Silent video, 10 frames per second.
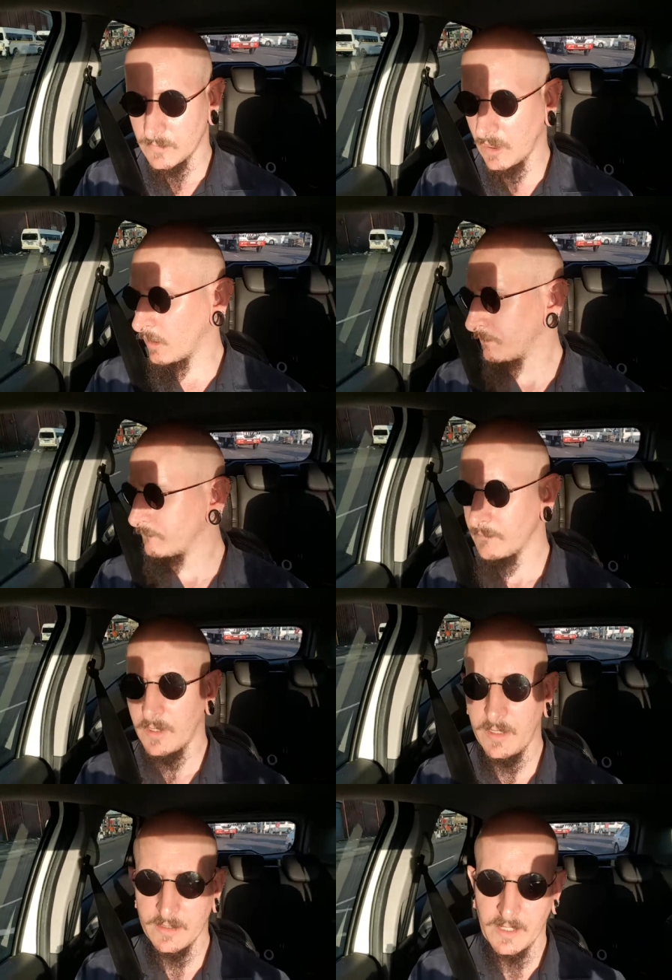So,
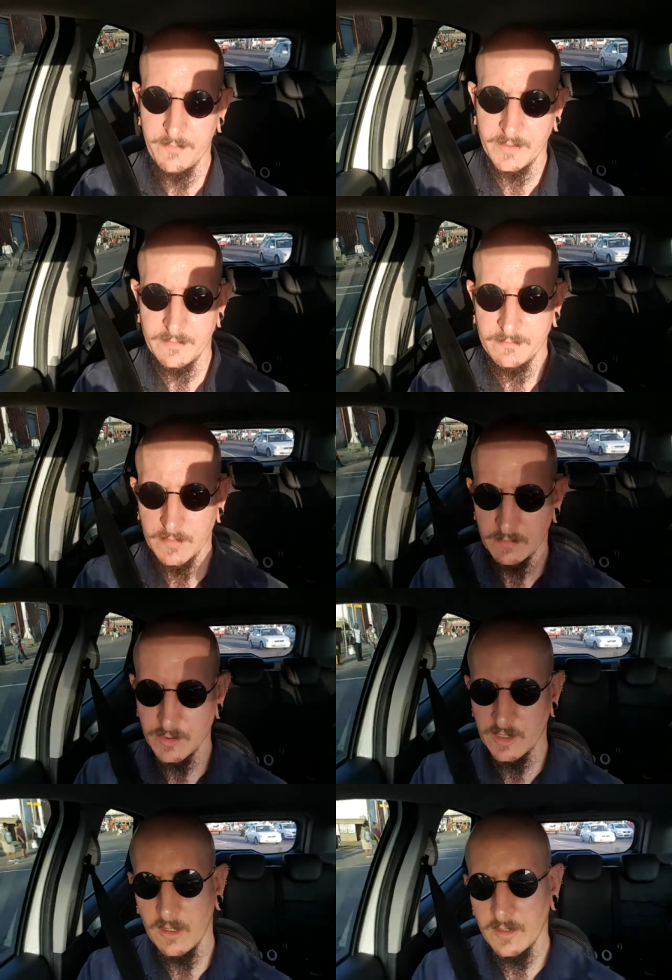ended up in
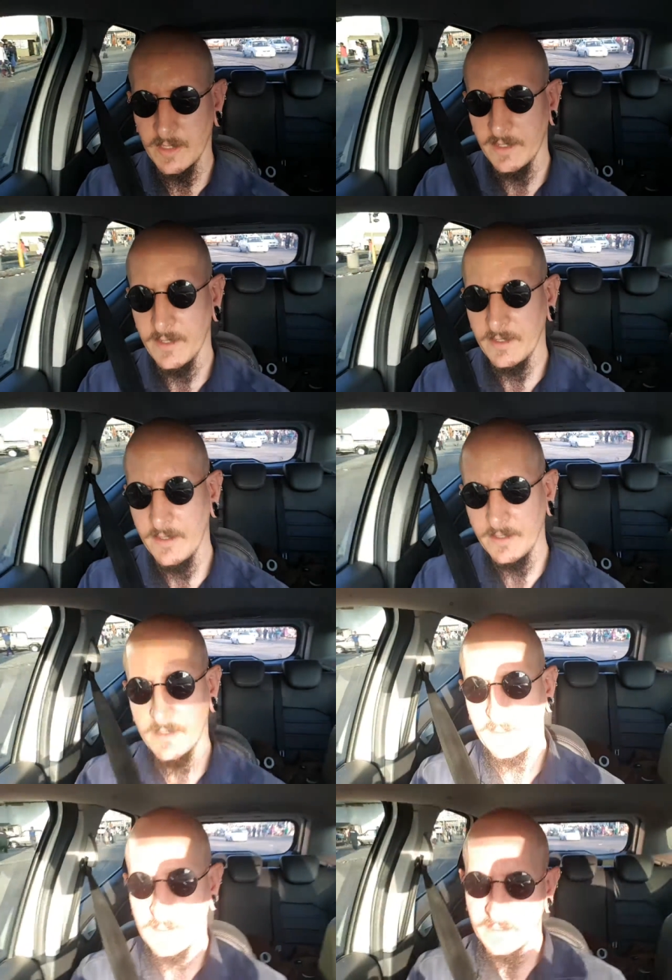um, Schlonga
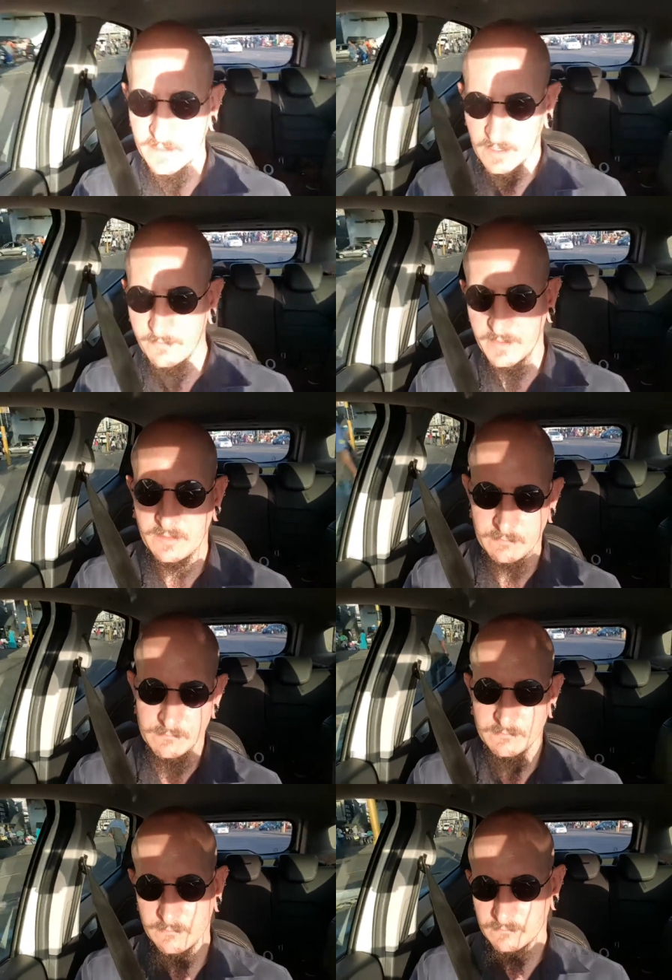and then ended up
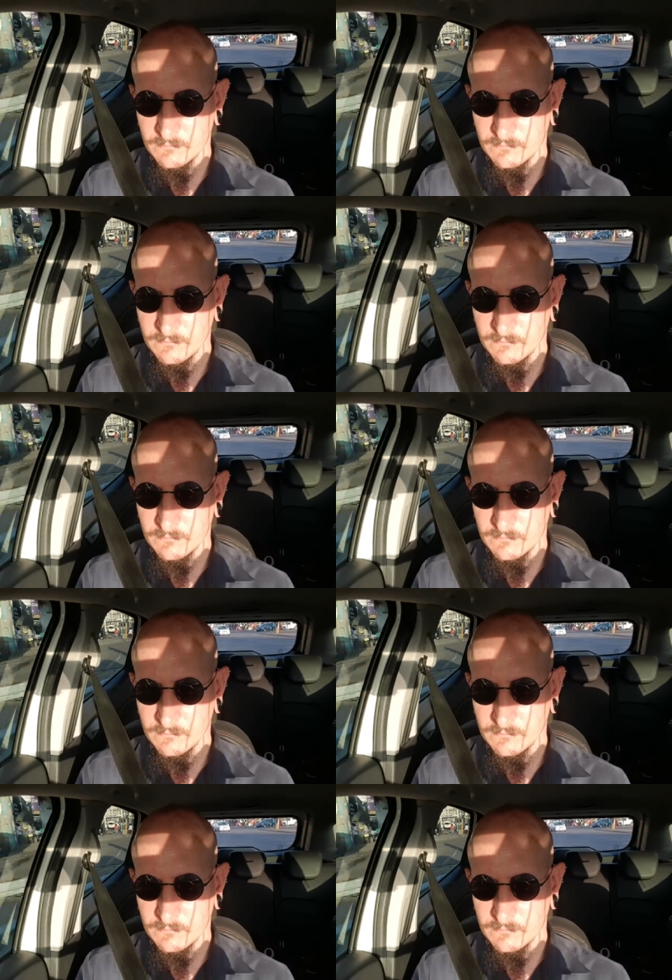in,